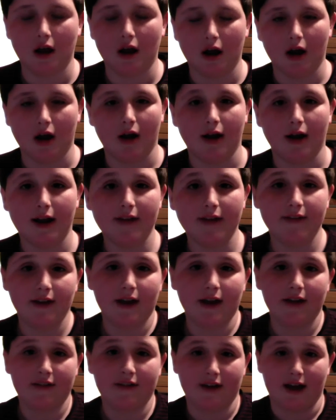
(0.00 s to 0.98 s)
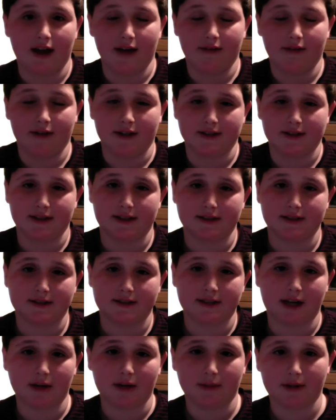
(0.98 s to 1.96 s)
Uh, if you, if I have, like I said,
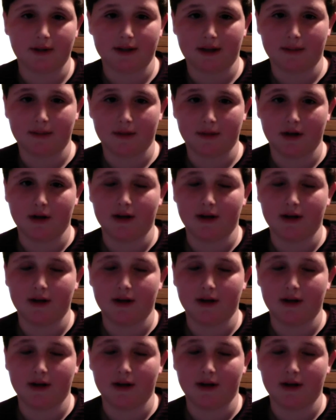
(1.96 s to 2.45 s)
tell me down below,